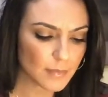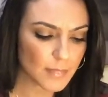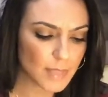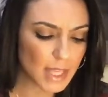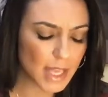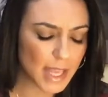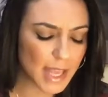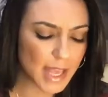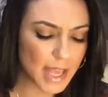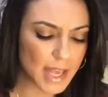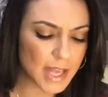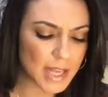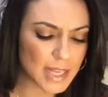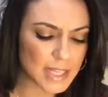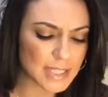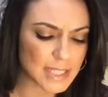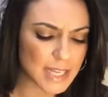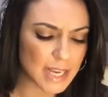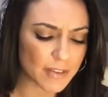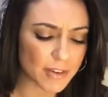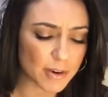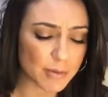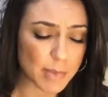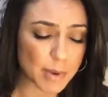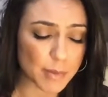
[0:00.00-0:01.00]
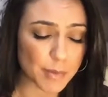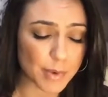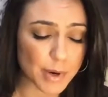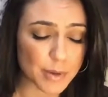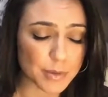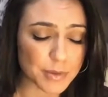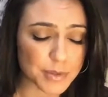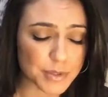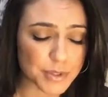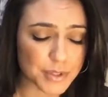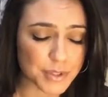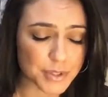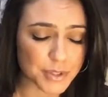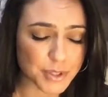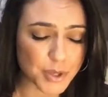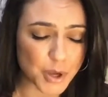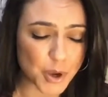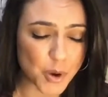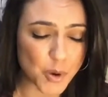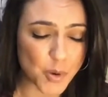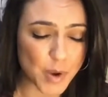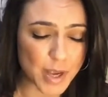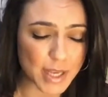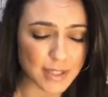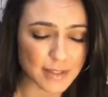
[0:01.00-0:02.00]
And I remember I was
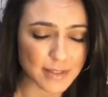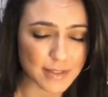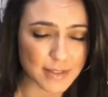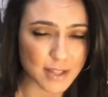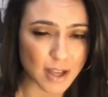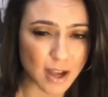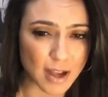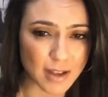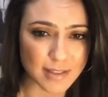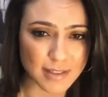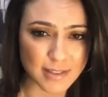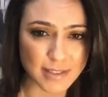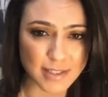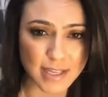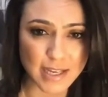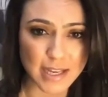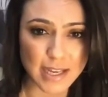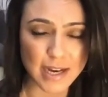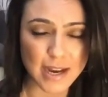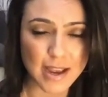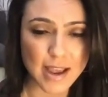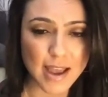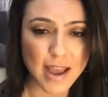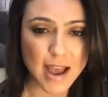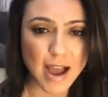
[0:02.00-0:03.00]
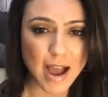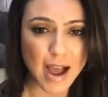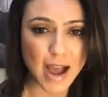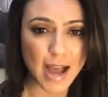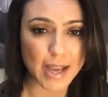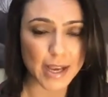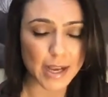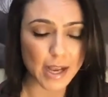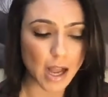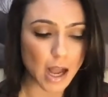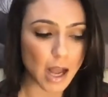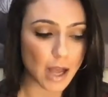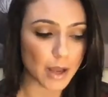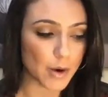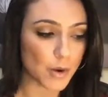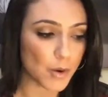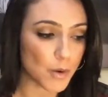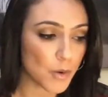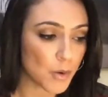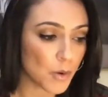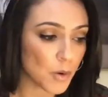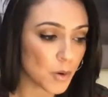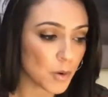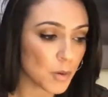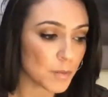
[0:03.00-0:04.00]
so exhausted. I got
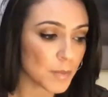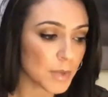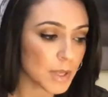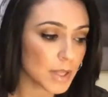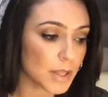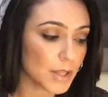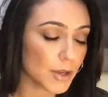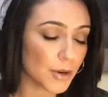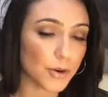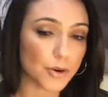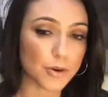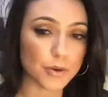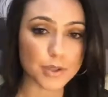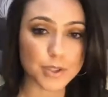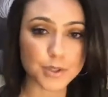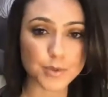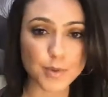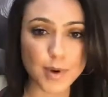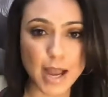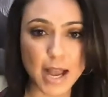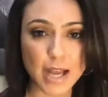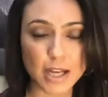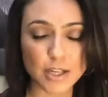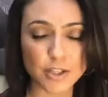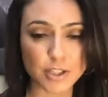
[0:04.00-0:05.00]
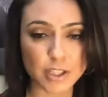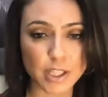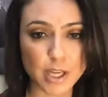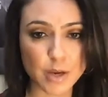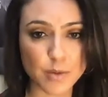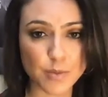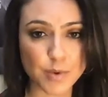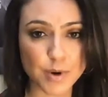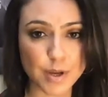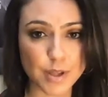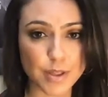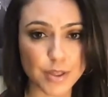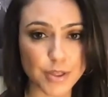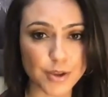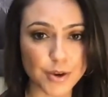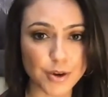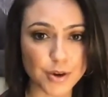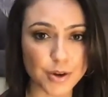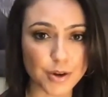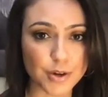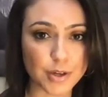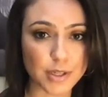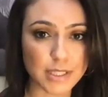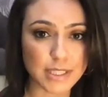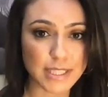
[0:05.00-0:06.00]
home. The girls were actually with
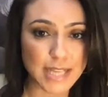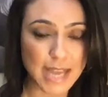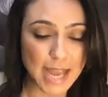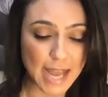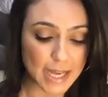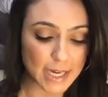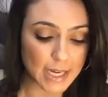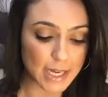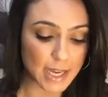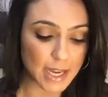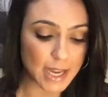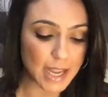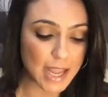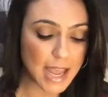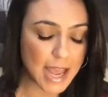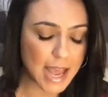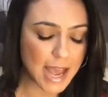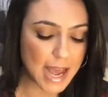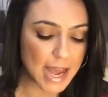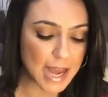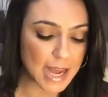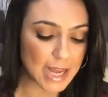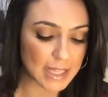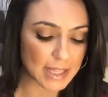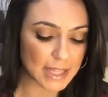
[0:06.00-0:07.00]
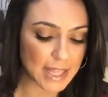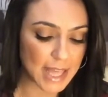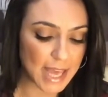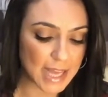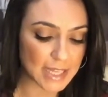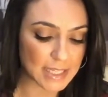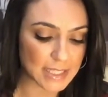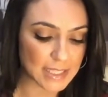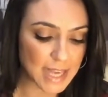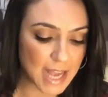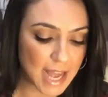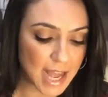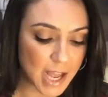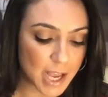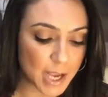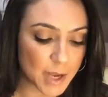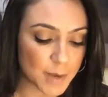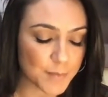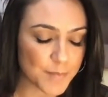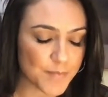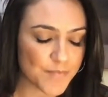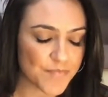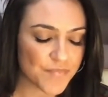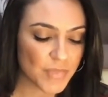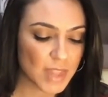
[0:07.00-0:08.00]
their daddy at that time.
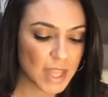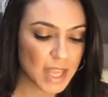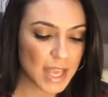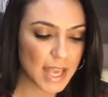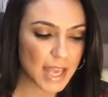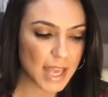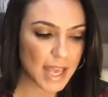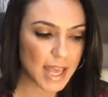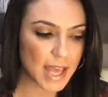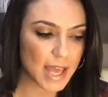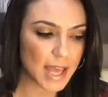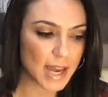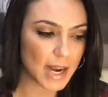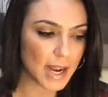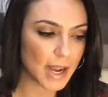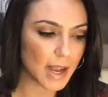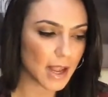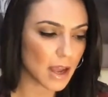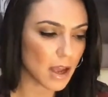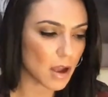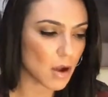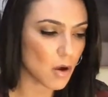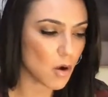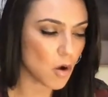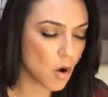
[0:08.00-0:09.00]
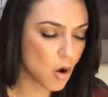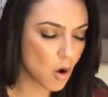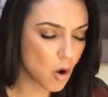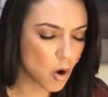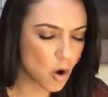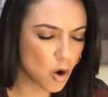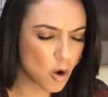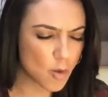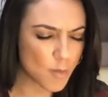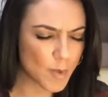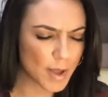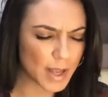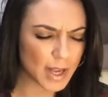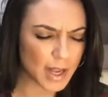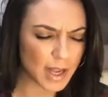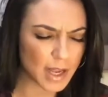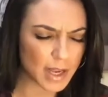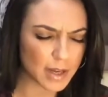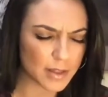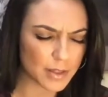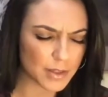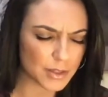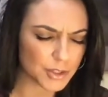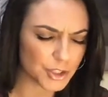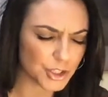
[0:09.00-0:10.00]
And I got home, I got
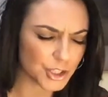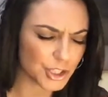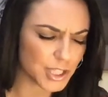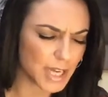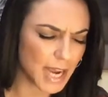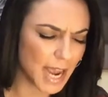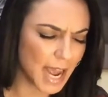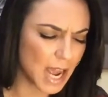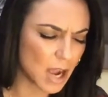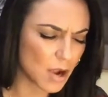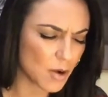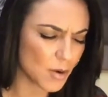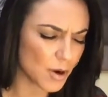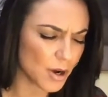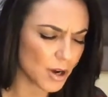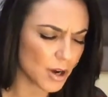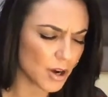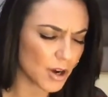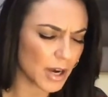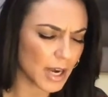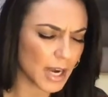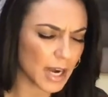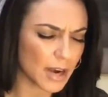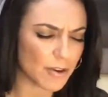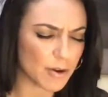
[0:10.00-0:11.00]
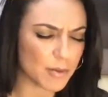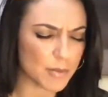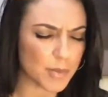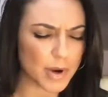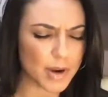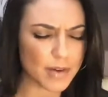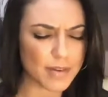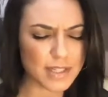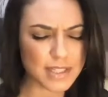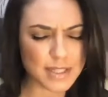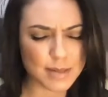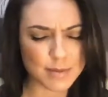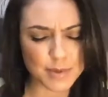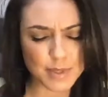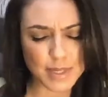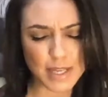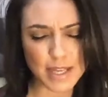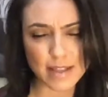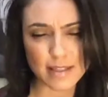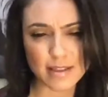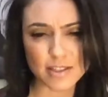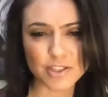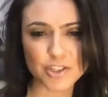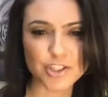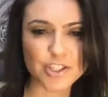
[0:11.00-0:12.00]
in the shower. And I remember every time I would get in
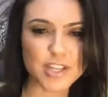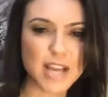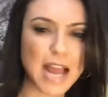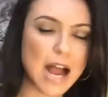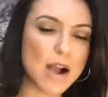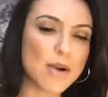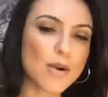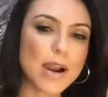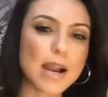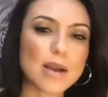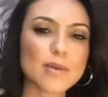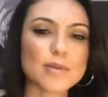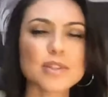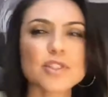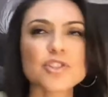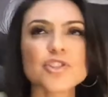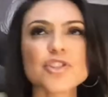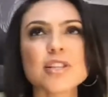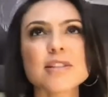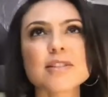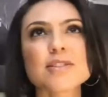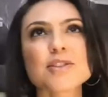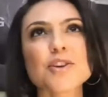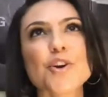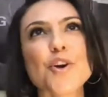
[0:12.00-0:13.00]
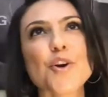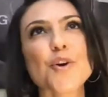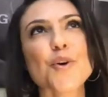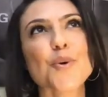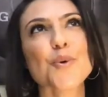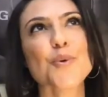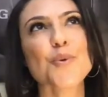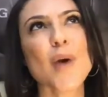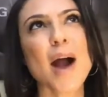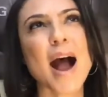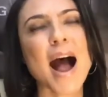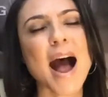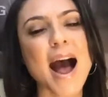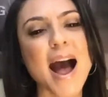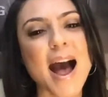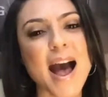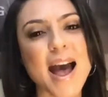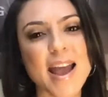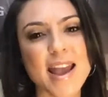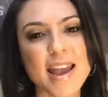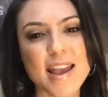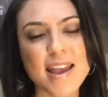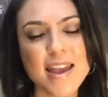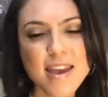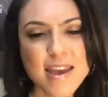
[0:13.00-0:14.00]
the shower, I would just cry